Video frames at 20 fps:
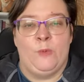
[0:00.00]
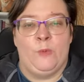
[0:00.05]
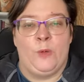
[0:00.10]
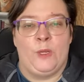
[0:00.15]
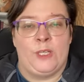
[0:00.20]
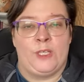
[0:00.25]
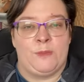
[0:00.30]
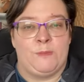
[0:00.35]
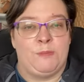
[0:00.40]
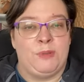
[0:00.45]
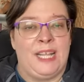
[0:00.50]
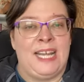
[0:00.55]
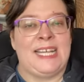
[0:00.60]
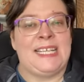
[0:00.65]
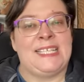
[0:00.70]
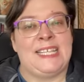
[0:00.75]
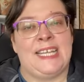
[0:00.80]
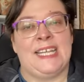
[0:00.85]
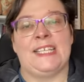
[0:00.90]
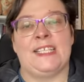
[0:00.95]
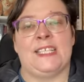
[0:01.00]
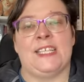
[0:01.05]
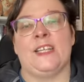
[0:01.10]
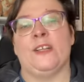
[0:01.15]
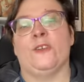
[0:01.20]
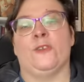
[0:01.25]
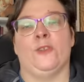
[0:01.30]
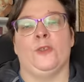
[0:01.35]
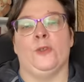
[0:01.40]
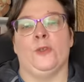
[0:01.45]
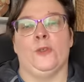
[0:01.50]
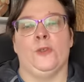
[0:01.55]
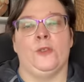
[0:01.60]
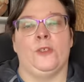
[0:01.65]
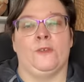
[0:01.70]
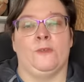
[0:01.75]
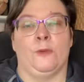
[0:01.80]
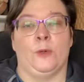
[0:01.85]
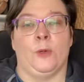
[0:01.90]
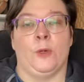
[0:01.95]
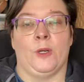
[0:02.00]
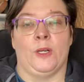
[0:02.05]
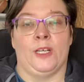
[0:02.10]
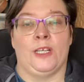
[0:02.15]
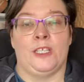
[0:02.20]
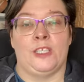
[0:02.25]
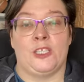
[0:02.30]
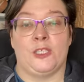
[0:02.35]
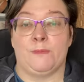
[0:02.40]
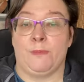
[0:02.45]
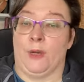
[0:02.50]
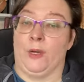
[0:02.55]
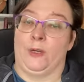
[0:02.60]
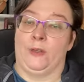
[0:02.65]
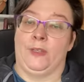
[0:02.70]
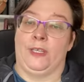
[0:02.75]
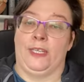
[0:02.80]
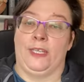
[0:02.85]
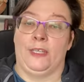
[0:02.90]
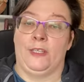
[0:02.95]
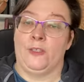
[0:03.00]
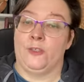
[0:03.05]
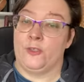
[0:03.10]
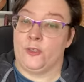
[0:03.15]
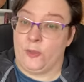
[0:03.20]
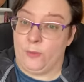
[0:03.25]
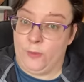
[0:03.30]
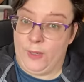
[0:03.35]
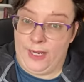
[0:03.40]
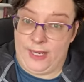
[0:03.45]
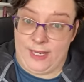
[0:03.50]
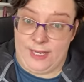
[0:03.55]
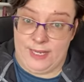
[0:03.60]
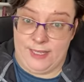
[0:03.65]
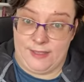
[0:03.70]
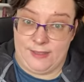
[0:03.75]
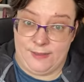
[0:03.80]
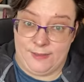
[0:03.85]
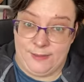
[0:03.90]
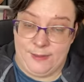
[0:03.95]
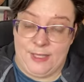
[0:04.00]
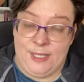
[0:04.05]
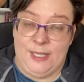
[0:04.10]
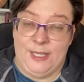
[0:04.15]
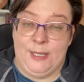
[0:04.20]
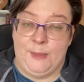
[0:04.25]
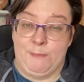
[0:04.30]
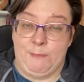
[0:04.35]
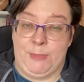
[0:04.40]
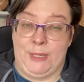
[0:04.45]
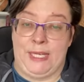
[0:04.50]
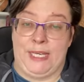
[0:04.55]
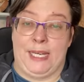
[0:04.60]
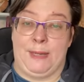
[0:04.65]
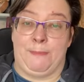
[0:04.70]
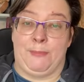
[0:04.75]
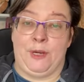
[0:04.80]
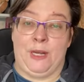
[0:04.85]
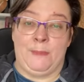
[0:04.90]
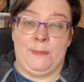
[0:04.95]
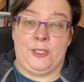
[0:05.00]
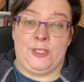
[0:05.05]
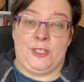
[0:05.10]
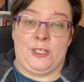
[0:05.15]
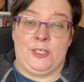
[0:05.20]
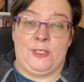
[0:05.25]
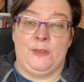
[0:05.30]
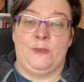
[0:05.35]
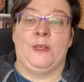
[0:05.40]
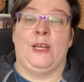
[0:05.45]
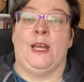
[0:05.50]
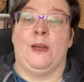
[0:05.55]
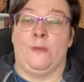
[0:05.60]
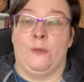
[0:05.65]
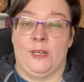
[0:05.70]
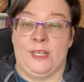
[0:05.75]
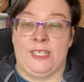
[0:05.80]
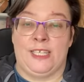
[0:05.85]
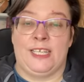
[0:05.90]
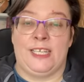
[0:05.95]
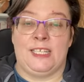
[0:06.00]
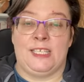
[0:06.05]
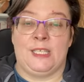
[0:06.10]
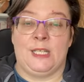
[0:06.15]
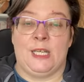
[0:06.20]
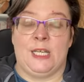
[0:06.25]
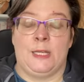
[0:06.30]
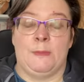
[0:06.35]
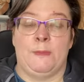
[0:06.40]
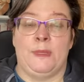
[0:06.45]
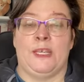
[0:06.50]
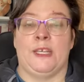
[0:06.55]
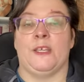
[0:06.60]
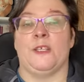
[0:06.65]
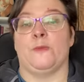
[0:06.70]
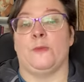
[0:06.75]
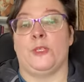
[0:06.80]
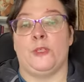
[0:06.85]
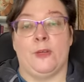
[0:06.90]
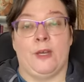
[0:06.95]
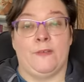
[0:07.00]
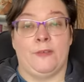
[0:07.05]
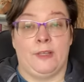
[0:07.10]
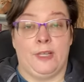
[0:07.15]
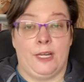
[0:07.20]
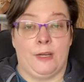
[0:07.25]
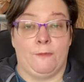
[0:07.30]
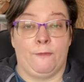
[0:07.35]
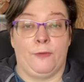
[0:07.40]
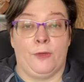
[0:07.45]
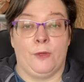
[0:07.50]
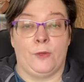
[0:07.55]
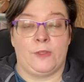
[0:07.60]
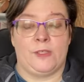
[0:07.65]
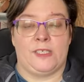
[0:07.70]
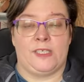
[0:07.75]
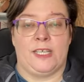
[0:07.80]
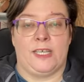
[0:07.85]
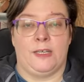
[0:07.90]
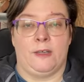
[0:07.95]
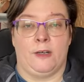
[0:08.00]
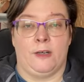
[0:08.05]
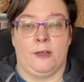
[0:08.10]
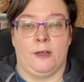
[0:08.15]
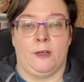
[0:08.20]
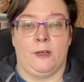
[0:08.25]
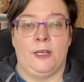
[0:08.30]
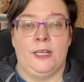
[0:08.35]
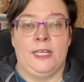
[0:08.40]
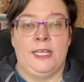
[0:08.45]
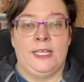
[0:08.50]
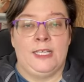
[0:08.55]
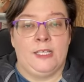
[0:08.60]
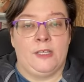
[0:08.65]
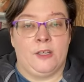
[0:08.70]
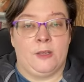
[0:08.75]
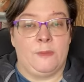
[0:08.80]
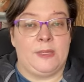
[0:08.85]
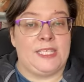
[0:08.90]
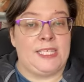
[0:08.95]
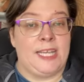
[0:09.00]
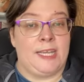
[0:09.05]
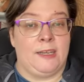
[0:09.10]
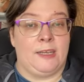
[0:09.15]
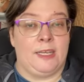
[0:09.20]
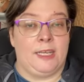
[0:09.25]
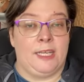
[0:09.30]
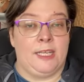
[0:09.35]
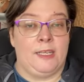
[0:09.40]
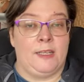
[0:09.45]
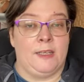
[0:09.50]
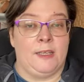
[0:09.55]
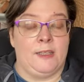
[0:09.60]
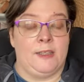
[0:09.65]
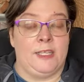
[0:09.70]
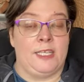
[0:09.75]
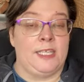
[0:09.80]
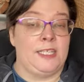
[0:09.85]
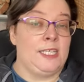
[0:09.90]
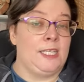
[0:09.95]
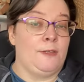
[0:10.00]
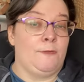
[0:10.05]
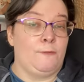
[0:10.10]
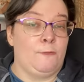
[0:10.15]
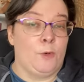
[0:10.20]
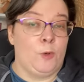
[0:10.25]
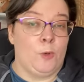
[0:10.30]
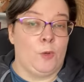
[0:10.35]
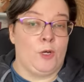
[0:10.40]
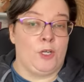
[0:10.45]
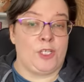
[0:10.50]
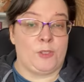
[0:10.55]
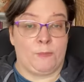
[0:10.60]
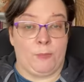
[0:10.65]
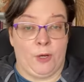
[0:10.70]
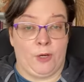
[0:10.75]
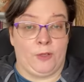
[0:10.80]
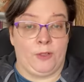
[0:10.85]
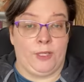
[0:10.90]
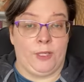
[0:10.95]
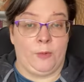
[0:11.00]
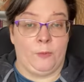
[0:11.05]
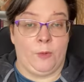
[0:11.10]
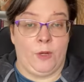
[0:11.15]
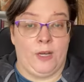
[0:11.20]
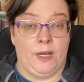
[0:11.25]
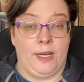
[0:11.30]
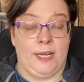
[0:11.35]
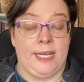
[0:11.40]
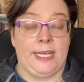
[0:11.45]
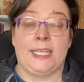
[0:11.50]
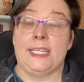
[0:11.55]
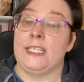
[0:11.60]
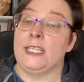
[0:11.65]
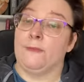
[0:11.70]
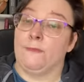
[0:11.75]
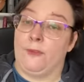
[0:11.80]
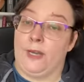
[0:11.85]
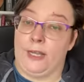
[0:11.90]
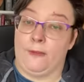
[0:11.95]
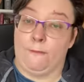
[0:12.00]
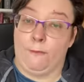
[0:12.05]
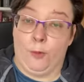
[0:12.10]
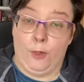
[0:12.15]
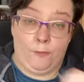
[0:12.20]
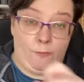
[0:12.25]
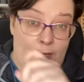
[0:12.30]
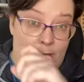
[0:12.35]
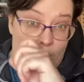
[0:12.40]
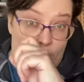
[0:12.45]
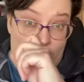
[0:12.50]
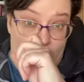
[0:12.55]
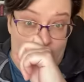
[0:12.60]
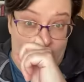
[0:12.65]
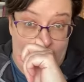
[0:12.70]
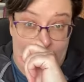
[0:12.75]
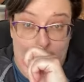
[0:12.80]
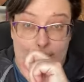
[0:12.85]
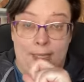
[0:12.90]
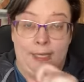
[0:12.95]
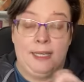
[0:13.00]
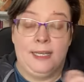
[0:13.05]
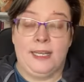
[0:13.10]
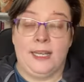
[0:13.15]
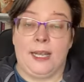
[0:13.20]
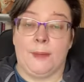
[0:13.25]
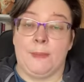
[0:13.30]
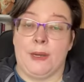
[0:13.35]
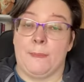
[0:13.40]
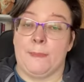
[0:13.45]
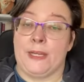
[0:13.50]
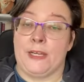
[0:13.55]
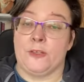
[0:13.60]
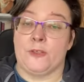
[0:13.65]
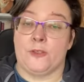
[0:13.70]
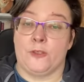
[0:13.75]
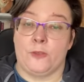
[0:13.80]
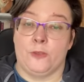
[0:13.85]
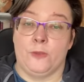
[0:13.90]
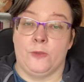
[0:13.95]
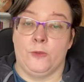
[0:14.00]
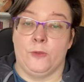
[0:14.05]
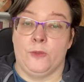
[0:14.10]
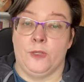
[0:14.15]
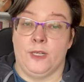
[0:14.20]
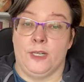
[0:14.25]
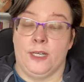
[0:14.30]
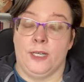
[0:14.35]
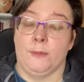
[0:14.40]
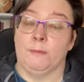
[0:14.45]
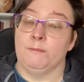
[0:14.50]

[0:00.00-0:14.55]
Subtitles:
which blind tasting clues for Sparkling Shiraz. But I promised you I wanted to get it done because we do have a lot of folks that are going to be taking the D4 sparkling wine, D5 fortified wine coming up here soon,